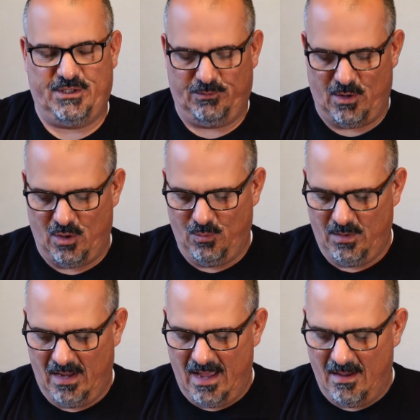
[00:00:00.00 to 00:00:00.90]

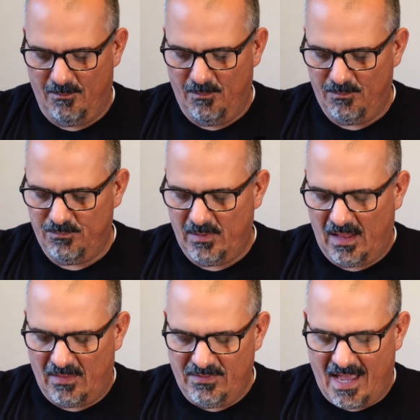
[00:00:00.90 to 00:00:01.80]
Tarot,
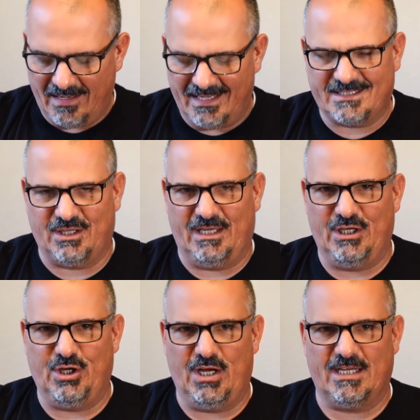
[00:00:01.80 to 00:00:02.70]
not
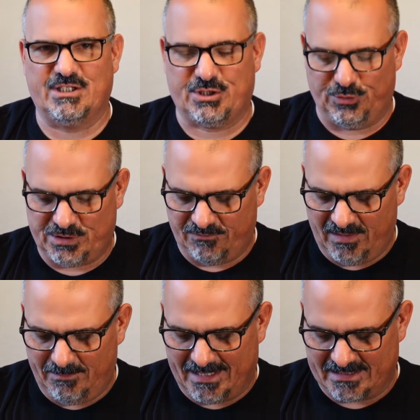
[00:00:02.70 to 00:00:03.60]
necessarily
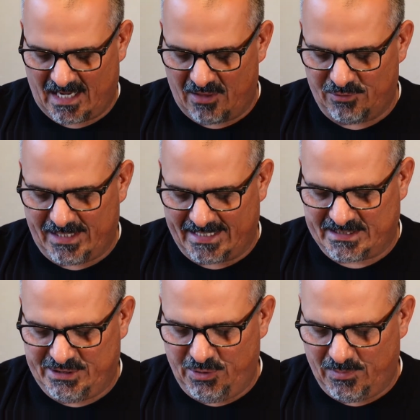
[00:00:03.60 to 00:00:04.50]
exclusively because other
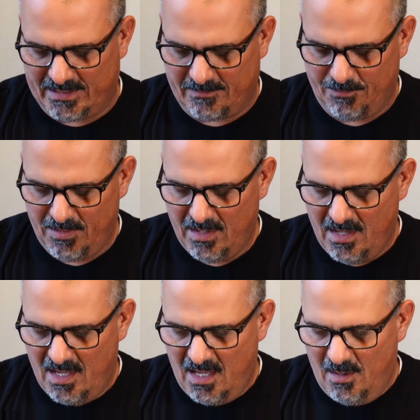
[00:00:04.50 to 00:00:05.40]
decks do it,
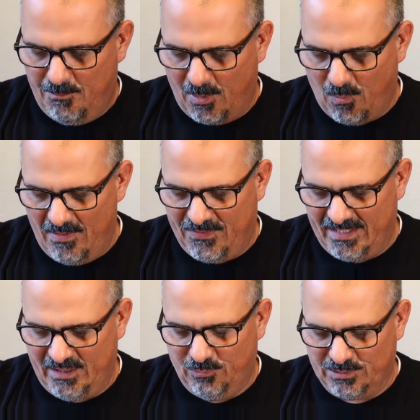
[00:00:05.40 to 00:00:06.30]
but one
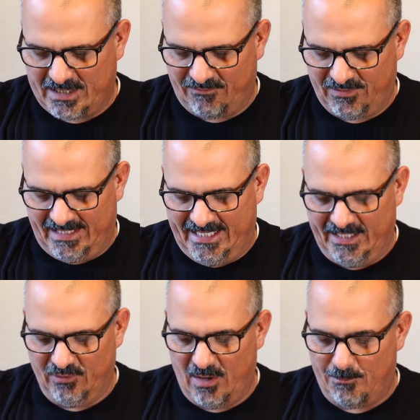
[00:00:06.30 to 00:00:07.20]
thing you will definitely
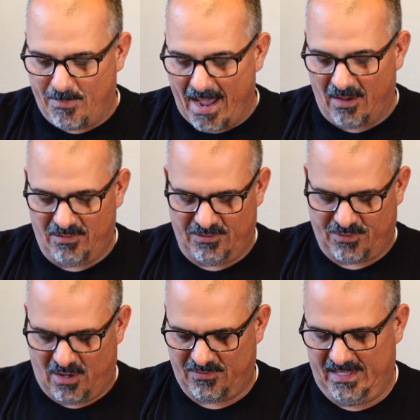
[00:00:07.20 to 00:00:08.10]
hear about the
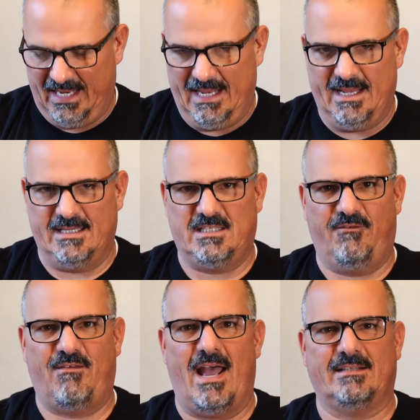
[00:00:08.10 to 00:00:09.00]
Thoth is the
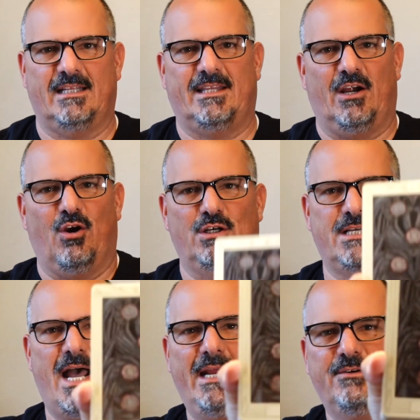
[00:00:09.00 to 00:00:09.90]
fact that there are
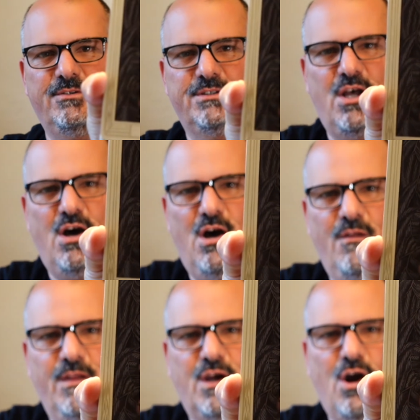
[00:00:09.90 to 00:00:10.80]
titles
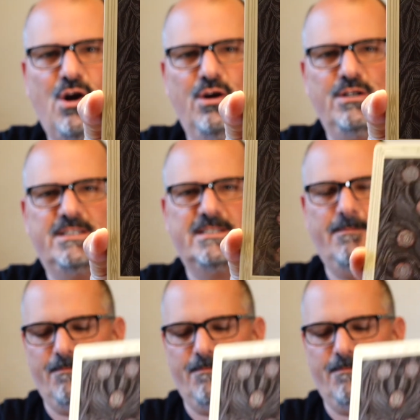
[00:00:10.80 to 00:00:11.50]
on the cards.